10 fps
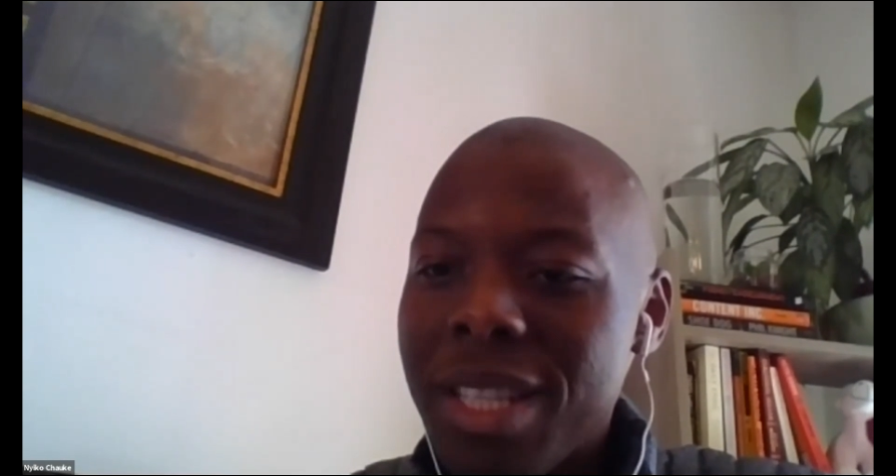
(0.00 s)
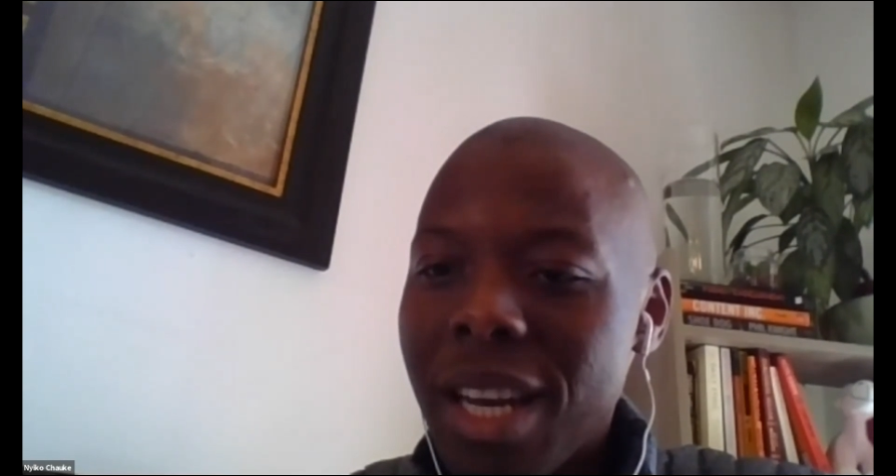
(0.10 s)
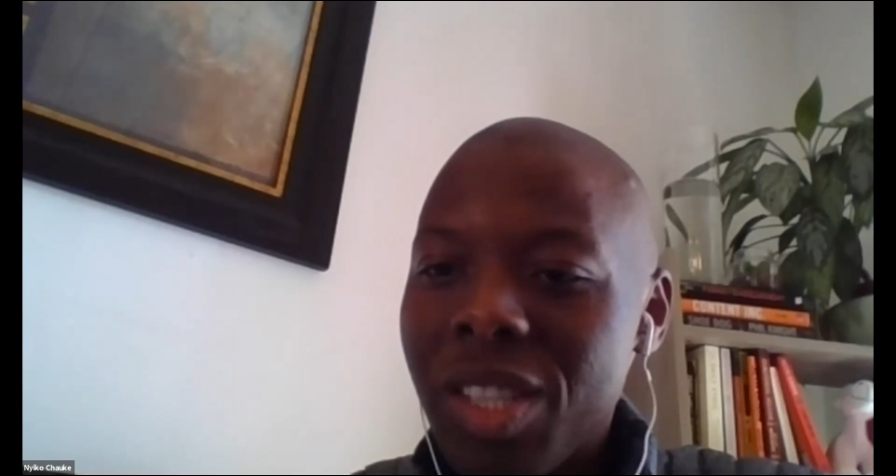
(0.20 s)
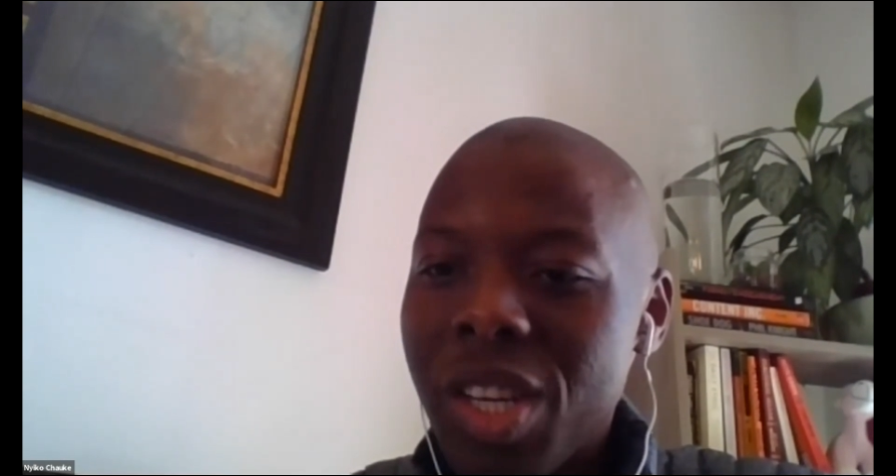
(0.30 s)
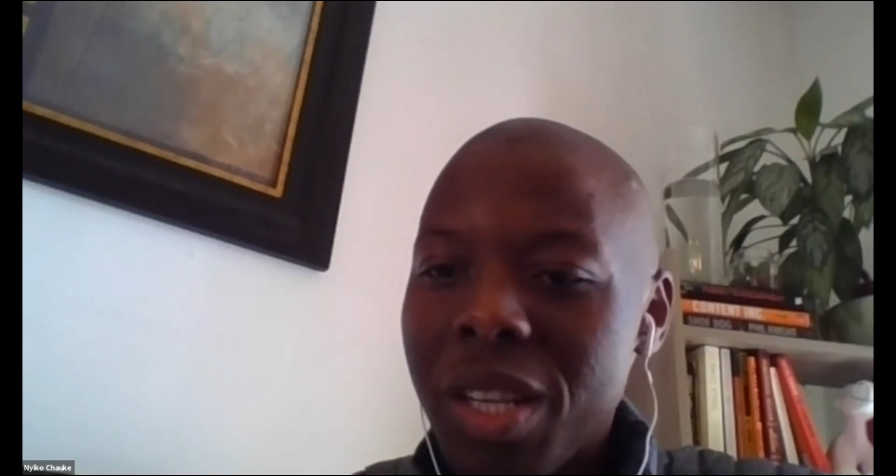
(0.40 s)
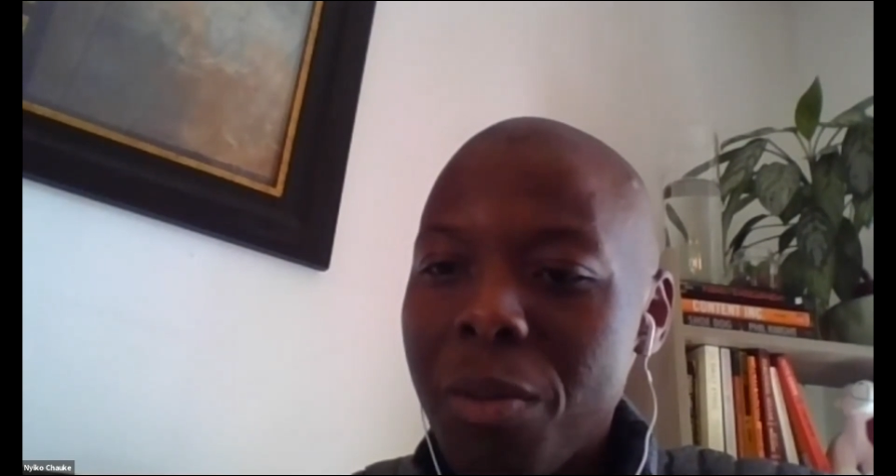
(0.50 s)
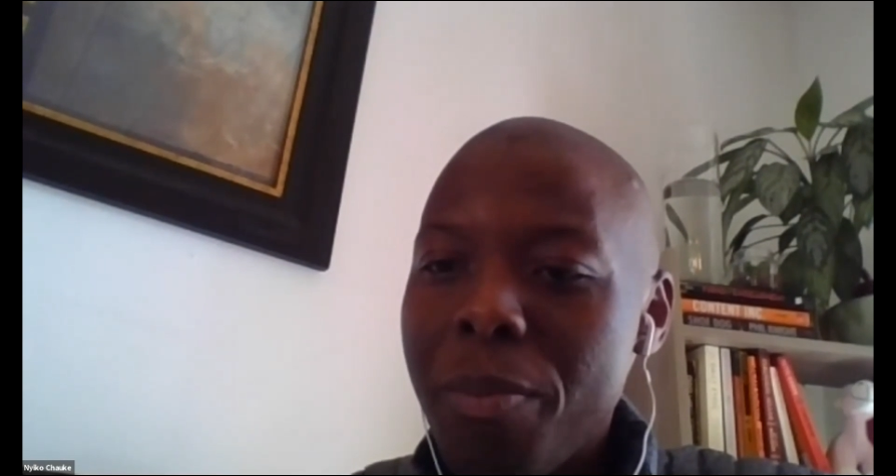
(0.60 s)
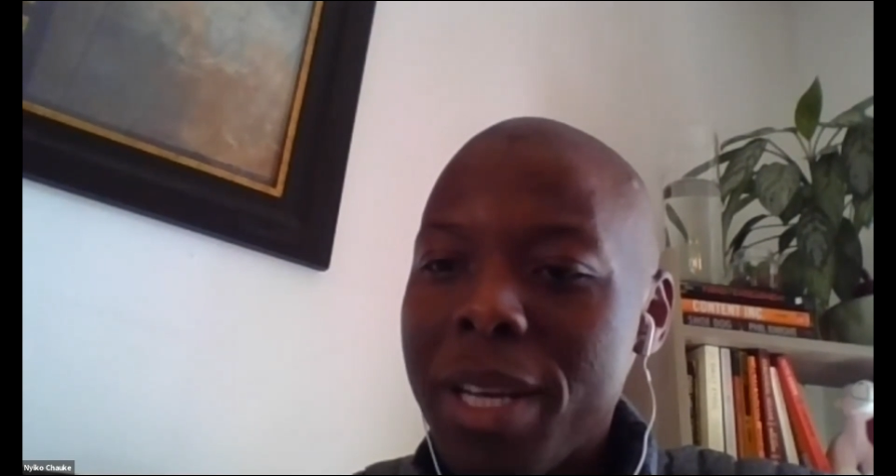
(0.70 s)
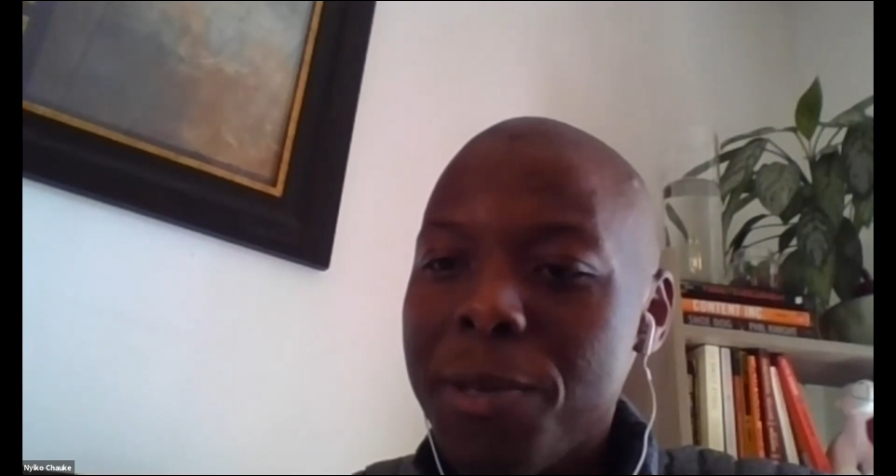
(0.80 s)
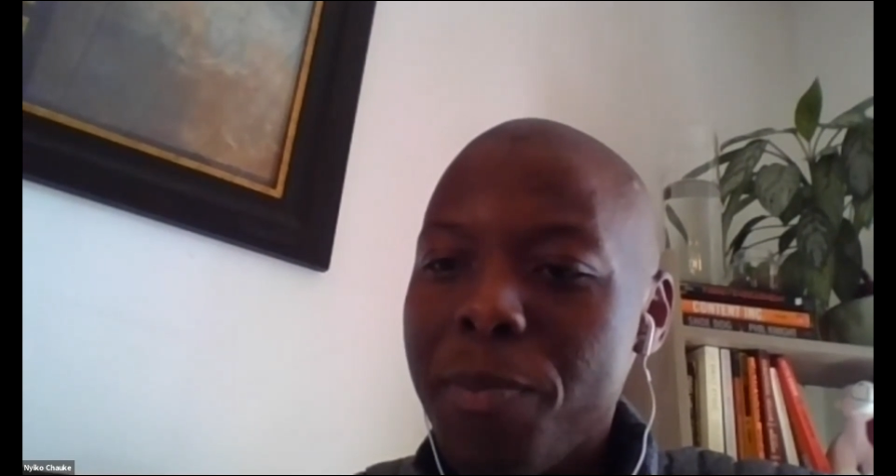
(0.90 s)
structural
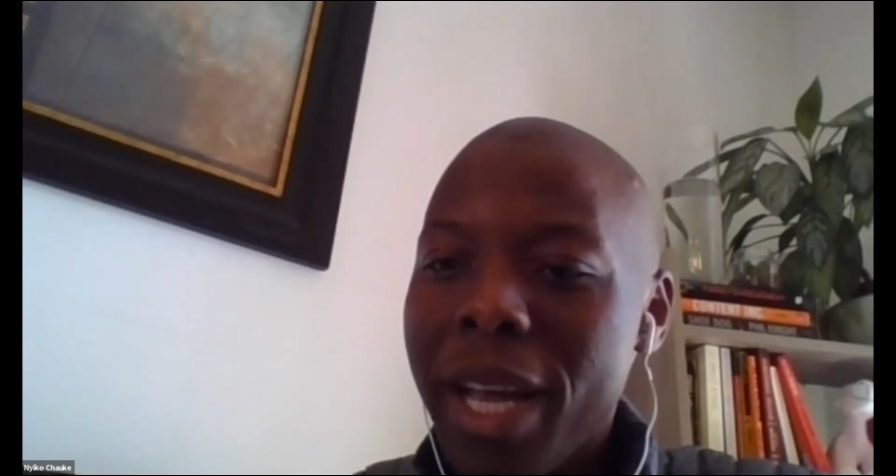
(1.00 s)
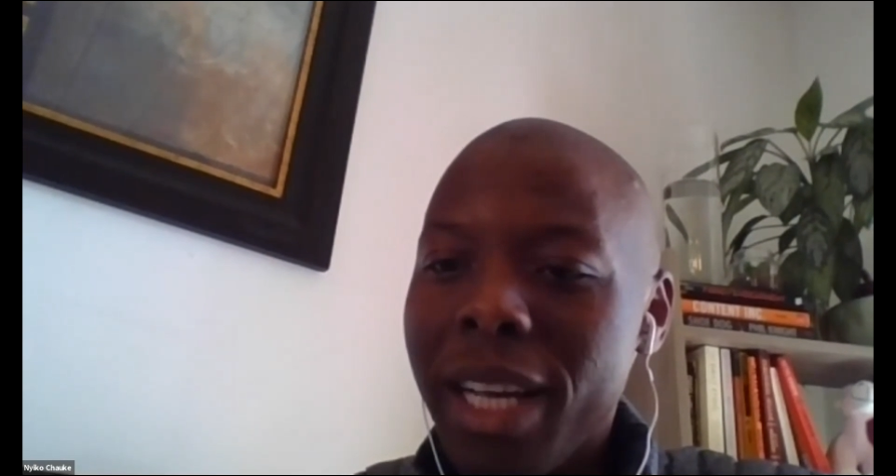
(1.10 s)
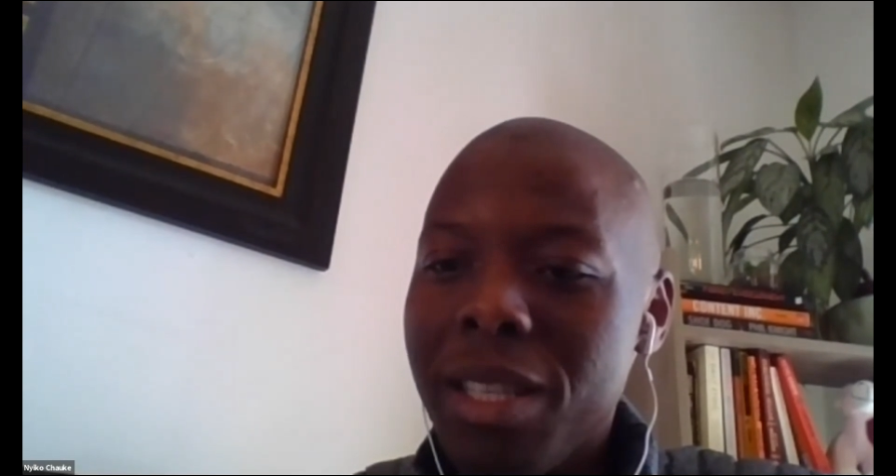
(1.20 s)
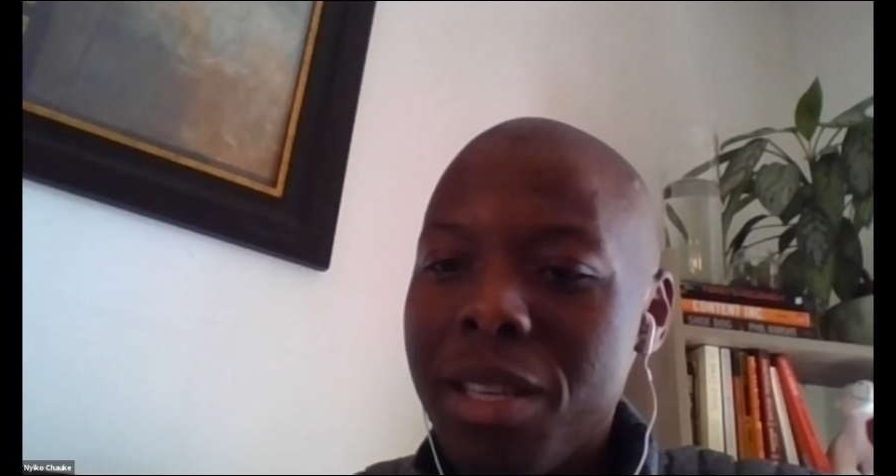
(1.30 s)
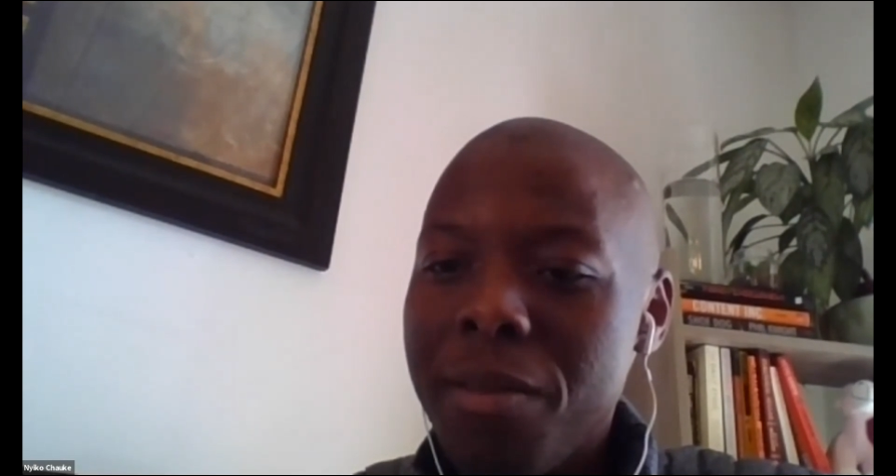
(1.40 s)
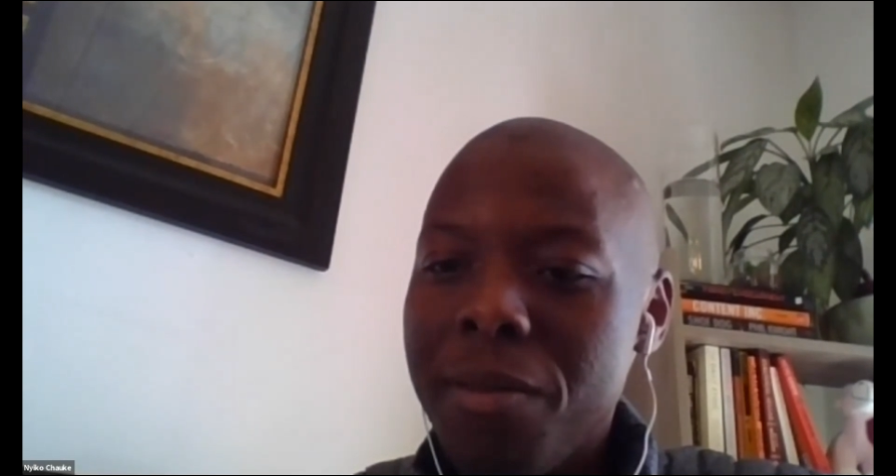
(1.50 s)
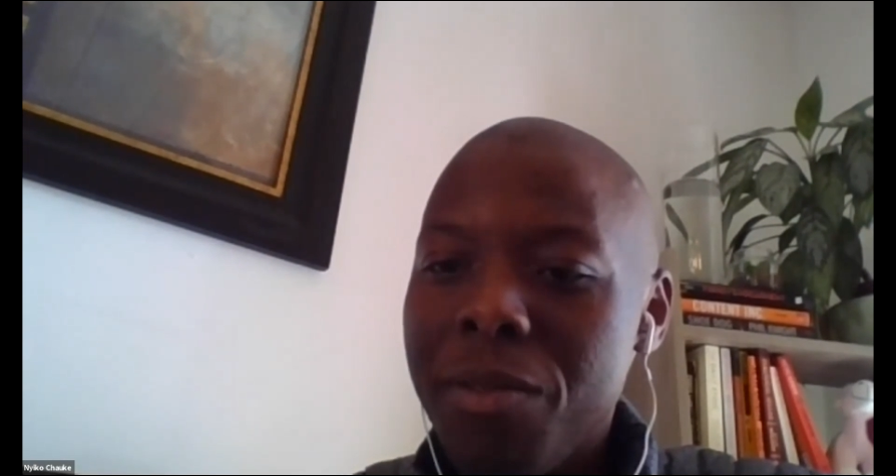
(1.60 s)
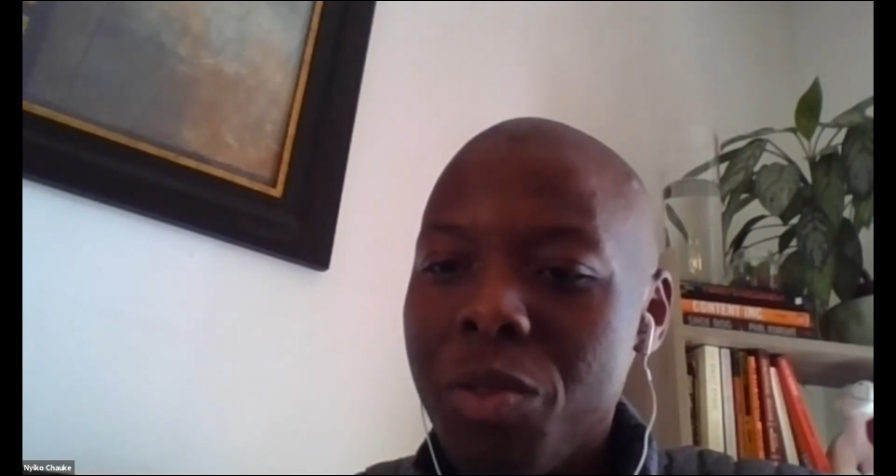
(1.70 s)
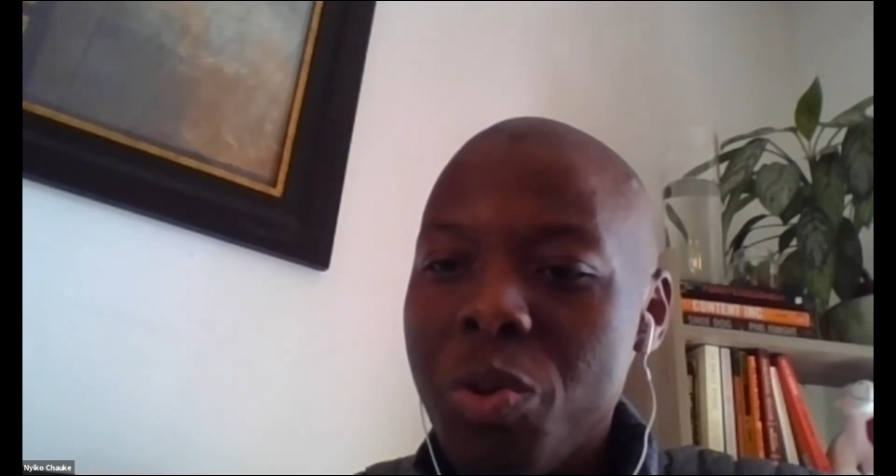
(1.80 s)
perspective,